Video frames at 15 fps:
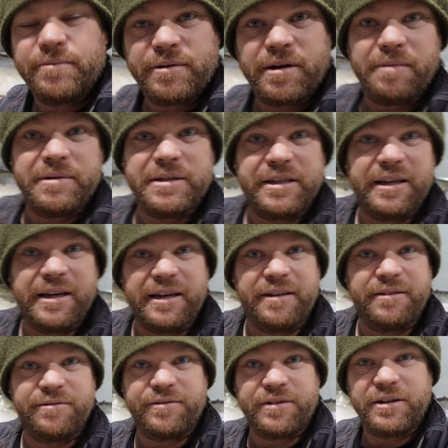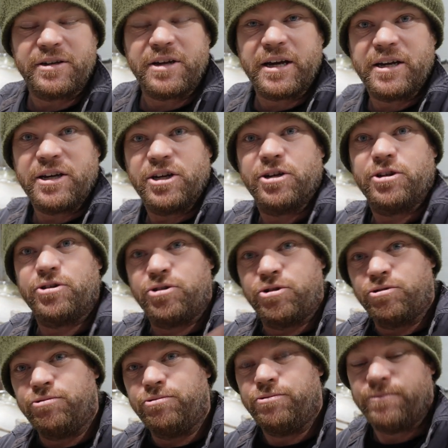coming to the end of day
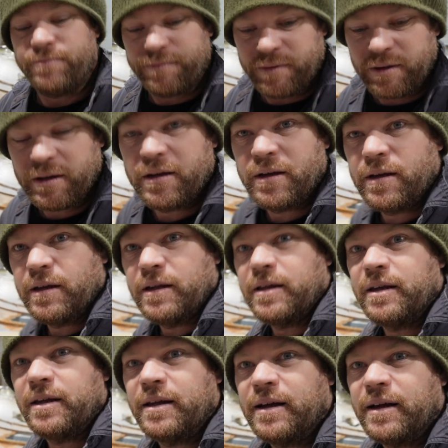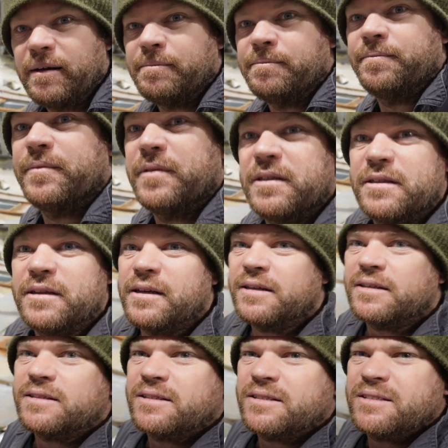2. You see
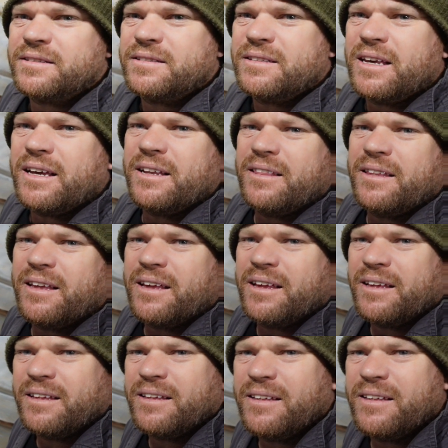it's getting there.